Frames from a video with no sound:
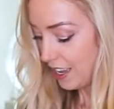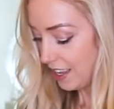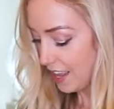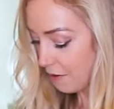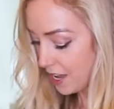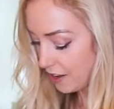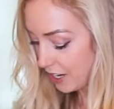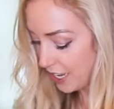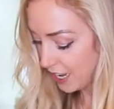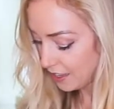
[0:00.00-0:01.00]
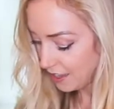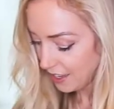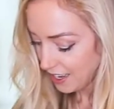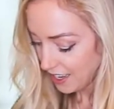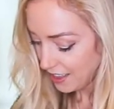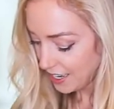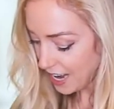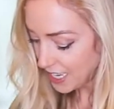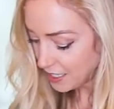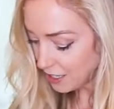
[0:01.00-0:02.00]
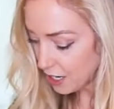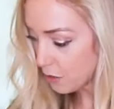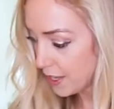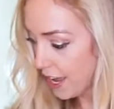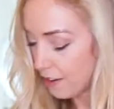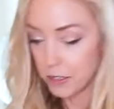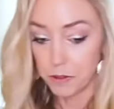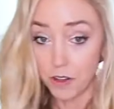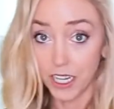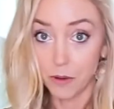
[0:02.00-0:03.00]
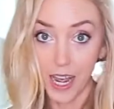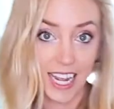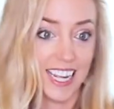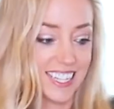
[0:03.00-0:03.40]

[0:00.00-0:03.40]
that way you can get the nice look without it rolling away.